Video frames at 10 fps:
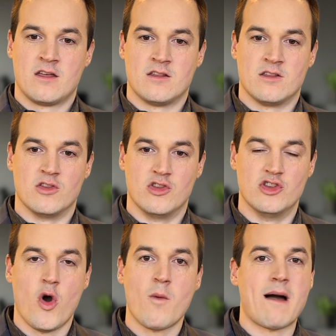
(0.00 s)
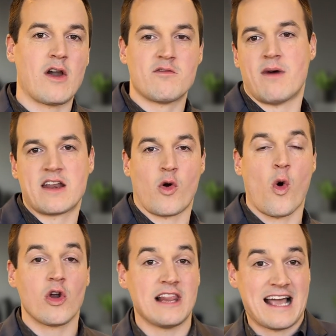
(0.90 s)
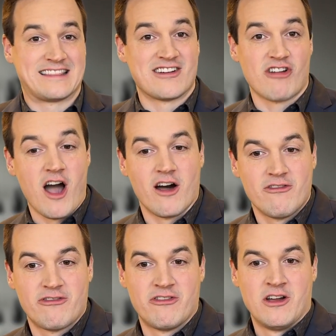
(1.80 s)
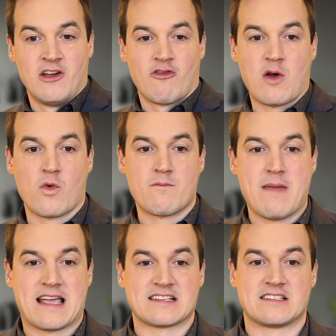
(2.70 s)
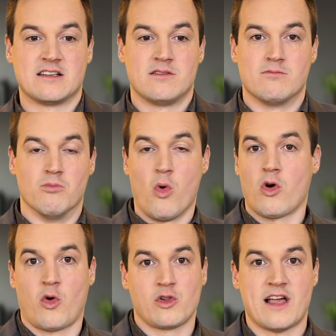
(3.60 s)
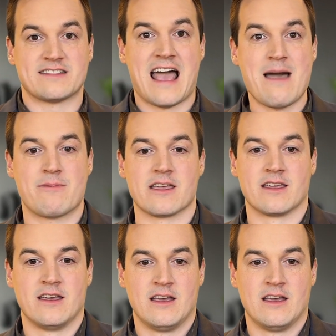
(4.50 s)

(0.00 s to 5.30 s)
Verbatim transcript: No amount of money or lack thereof, right, would make us more or less happy.